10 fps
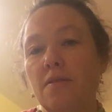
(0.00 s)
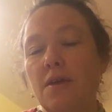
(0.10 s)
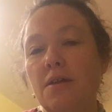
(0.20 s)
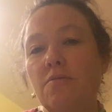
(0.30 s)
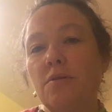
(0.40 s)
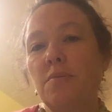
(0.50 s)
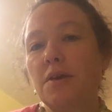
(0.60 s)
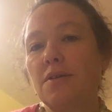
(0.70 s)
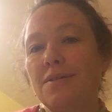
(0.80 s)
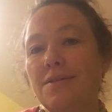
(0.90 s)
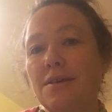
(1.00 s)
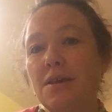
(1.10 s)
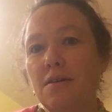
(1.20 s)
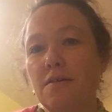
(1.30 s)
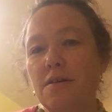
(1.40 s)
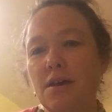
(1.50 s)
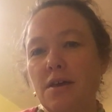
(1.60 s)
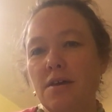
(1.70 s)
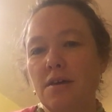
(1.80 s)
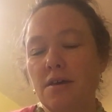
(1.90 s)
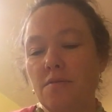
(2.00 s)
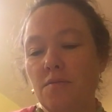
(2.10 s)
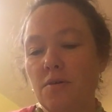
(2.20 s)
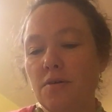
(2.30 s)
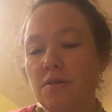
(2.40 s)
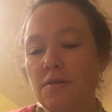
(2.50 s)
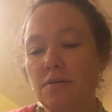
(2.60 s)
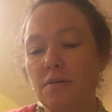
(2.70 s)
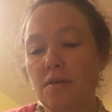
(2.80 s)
then it will be a cian word.